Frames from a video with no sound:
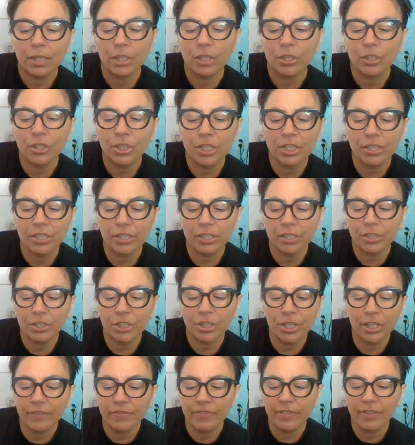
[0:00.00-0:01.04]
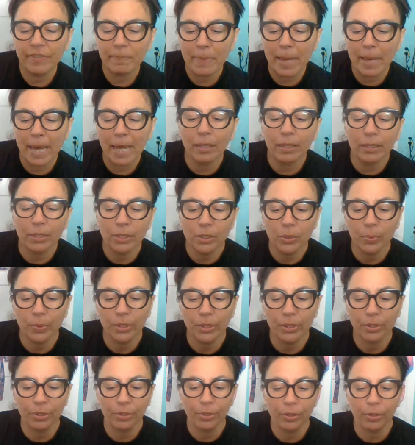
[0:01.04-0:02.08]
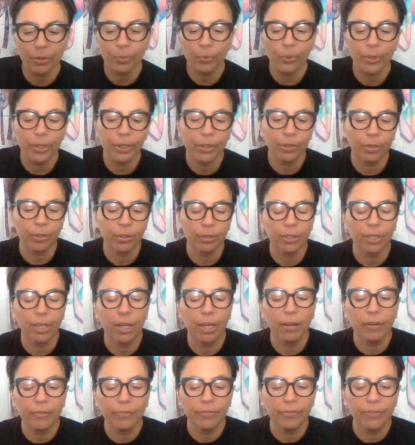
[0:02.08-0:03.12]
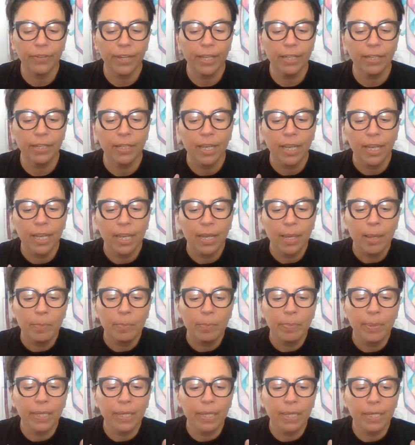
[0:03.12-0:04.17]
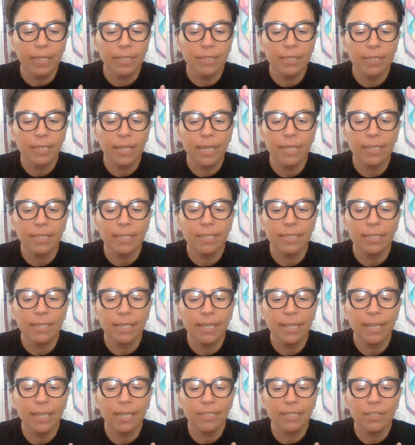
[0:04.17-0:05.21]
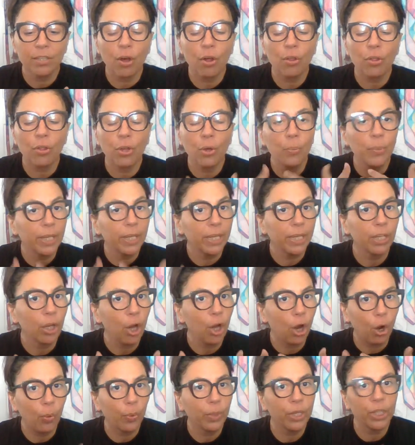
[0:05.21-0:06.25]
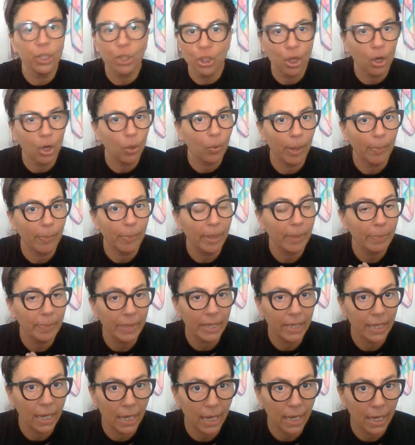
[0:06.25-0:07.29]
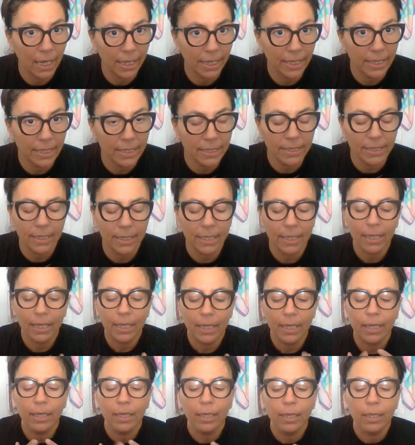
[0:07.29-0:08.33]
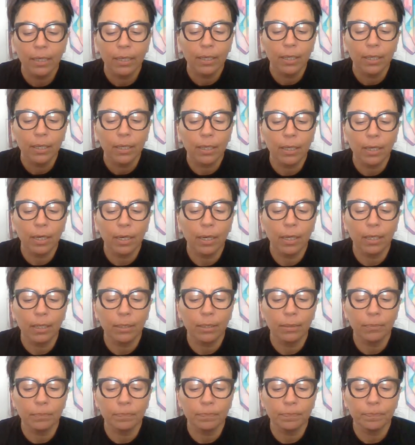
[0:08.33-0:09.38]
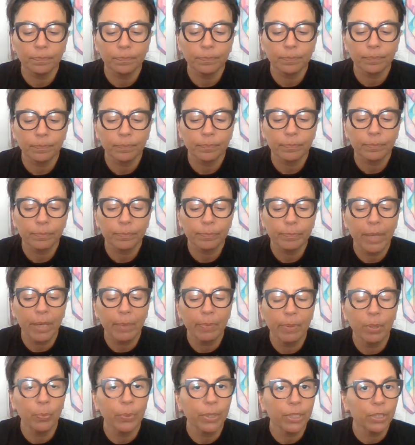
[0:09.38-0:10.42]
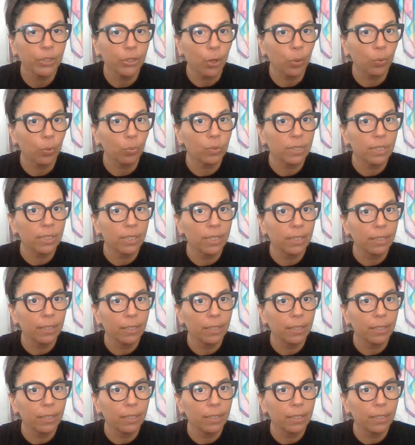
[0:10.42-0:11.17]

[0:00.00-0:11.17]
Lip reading: she's achieved a balance with her love. And because it's although we can always show up and be kind, maybe we don't